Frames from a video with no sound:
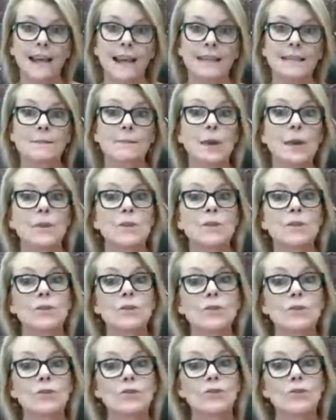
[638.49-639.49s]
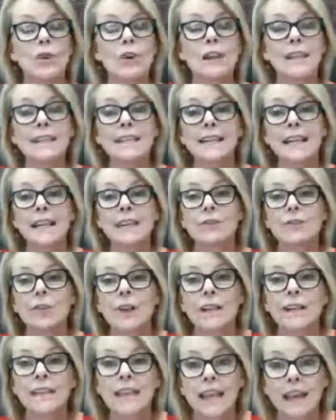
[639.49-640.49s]
as opposed to trying to
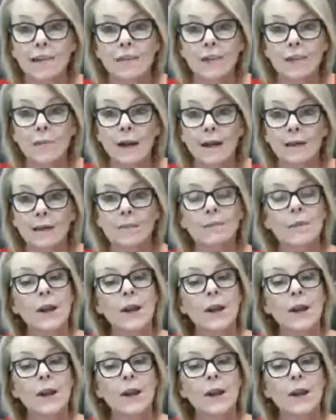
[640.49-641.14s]
attract everyone